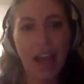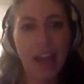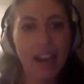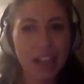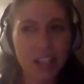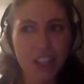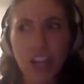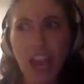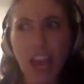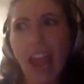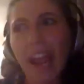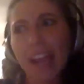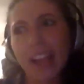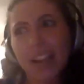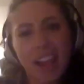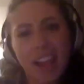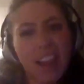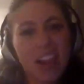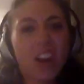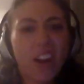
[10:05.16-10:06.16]
And it
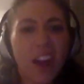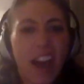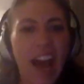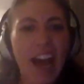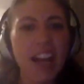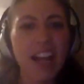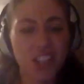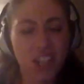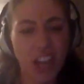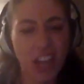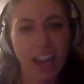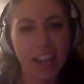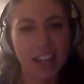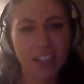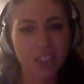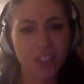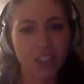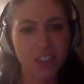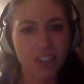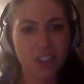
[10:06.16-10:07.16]
changed, it had
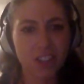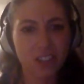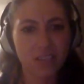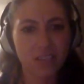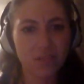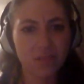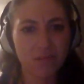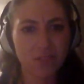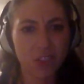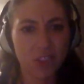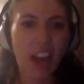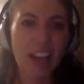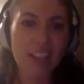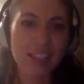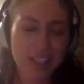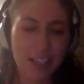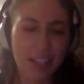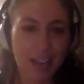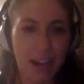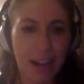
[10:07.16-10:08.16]
changed
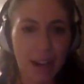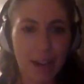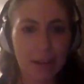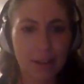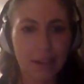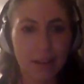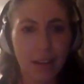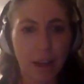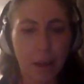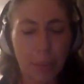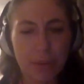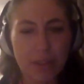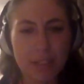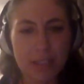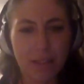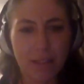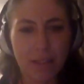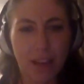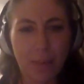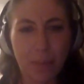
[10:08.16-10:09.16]
drastically up
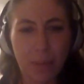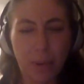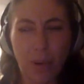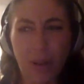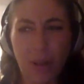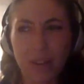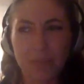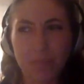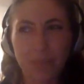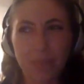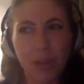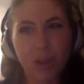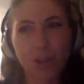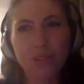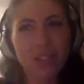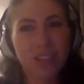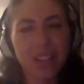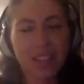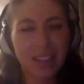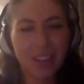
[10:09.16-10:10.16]
until that point, but
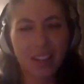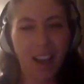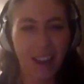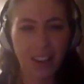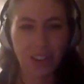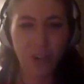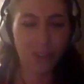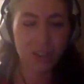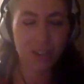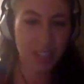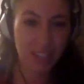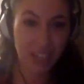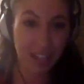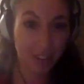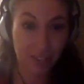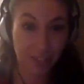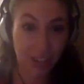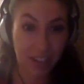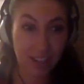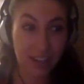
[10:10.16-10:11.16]
not
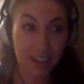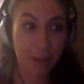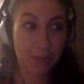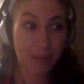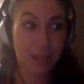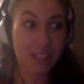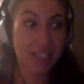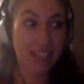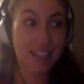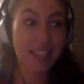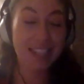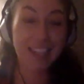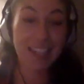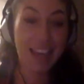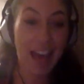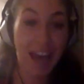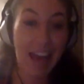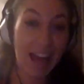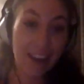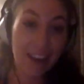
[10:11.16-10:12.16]
significantly, because he didn't
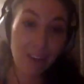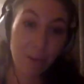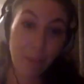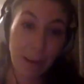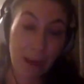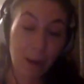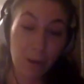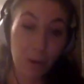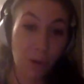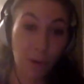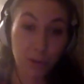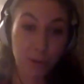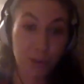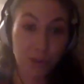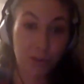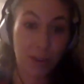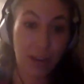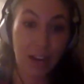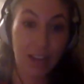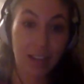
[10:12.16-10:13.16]
care about
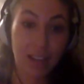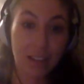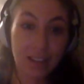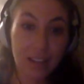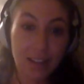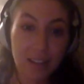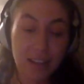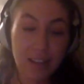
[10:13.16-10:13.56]
altering